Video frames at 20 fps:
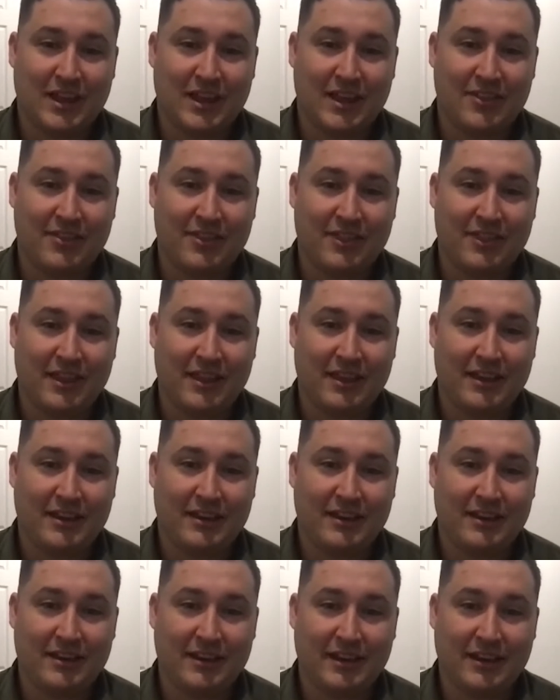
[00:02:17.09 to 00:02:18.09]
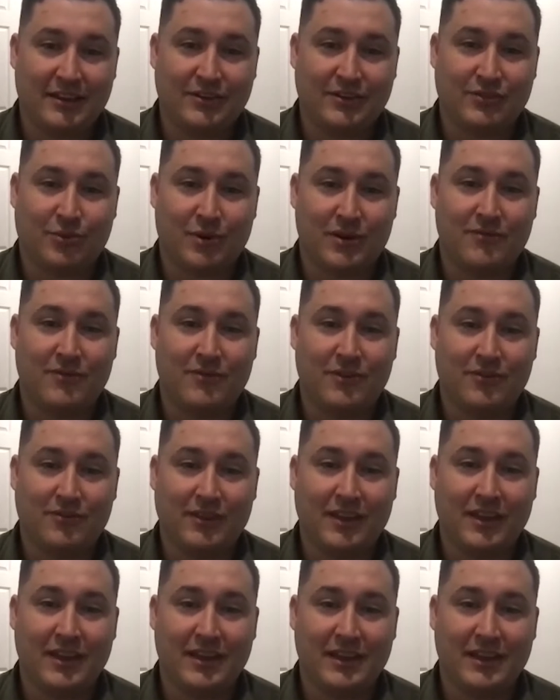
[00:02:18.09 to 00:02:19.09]
And then in
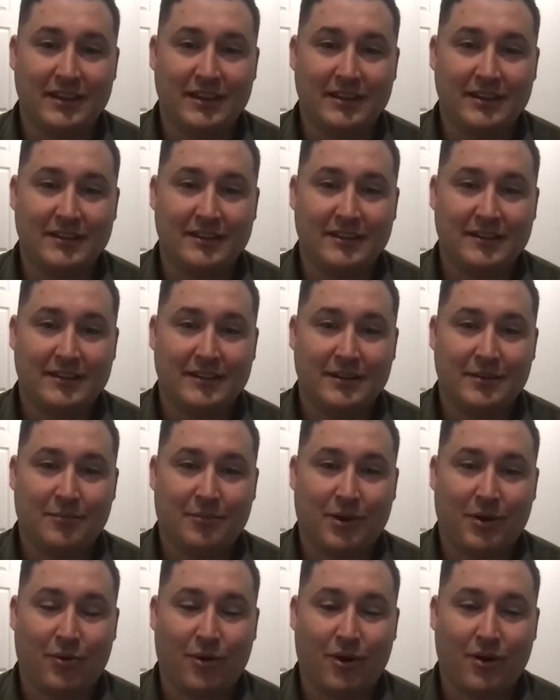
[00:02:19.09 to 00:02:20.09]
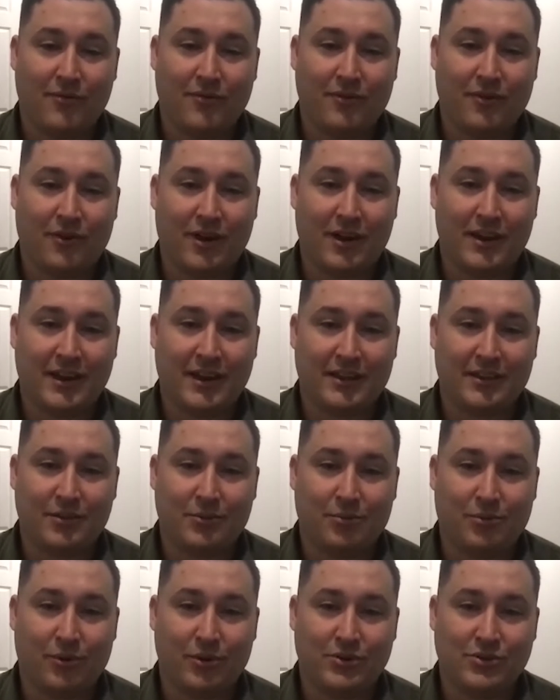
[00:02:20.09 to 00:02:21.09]
2015, my wife and I and our little
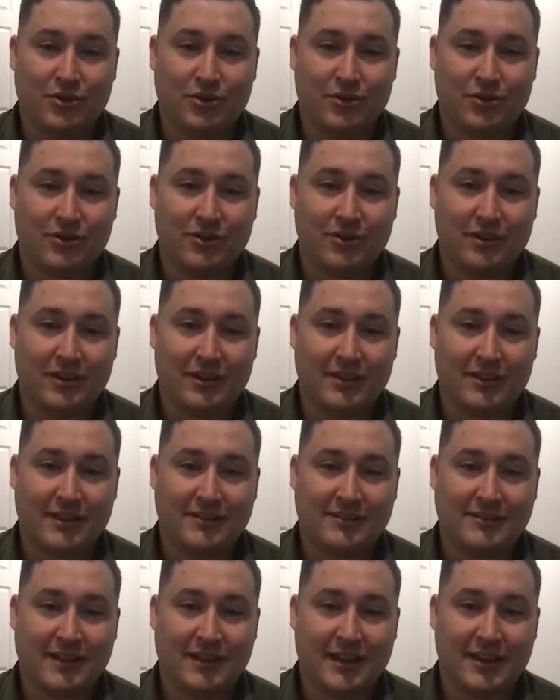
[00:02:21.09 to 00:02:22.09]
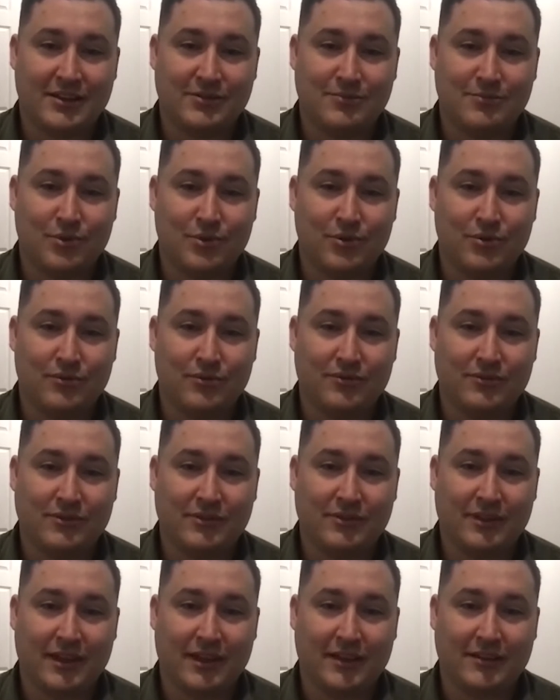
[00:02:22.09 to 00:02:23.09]
boy Jonathan at that stage moved
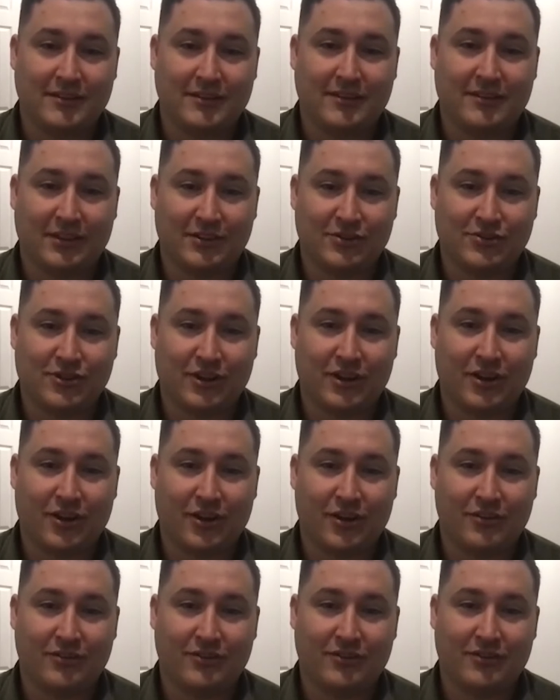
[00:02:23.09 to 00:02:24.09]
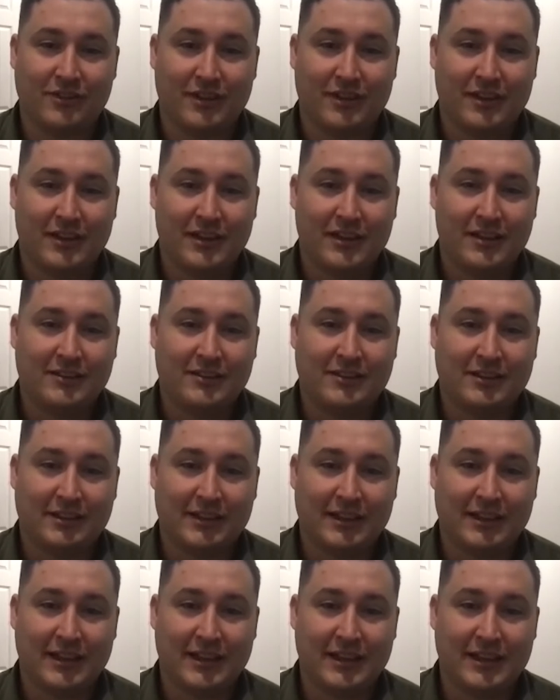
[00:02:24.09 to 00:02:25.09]
to the Sunshine Coast to
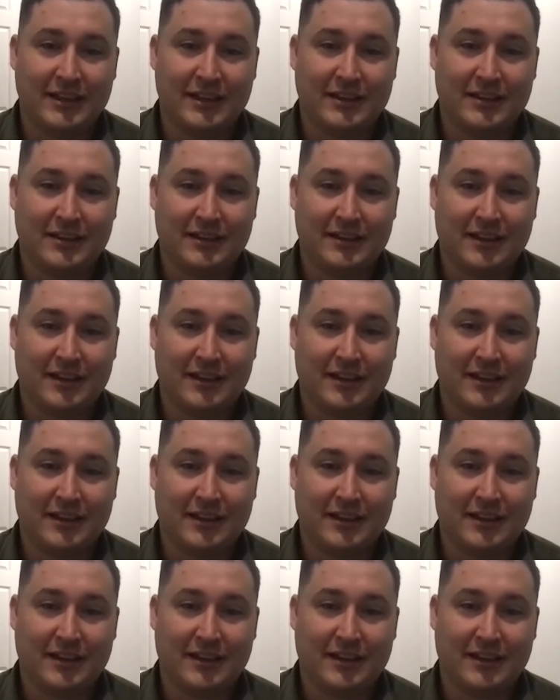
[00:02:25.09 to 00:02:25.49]
lead